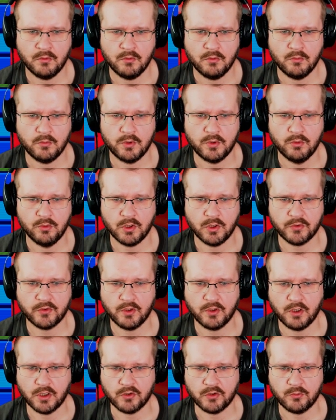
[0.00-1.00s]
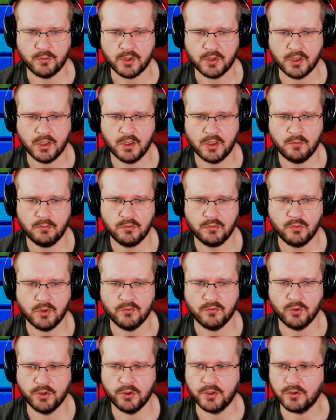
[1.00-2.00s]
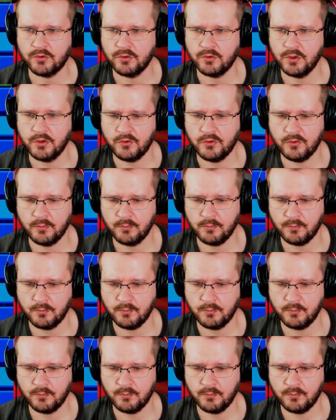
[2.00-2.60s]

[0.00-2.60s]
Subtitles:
We hook as hard as we can to avoid the trees.